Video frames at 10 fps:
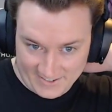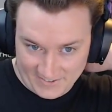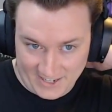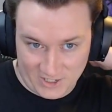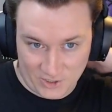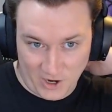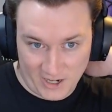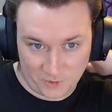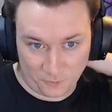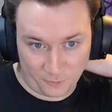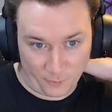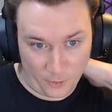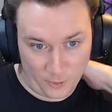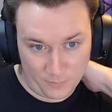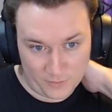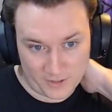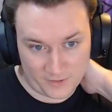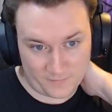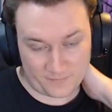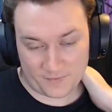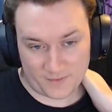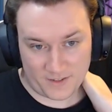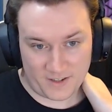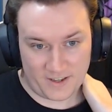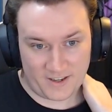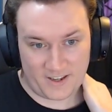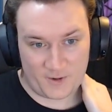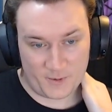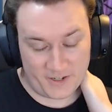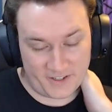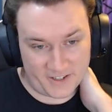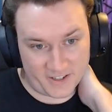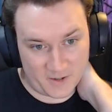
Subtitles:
He transformed? What is this,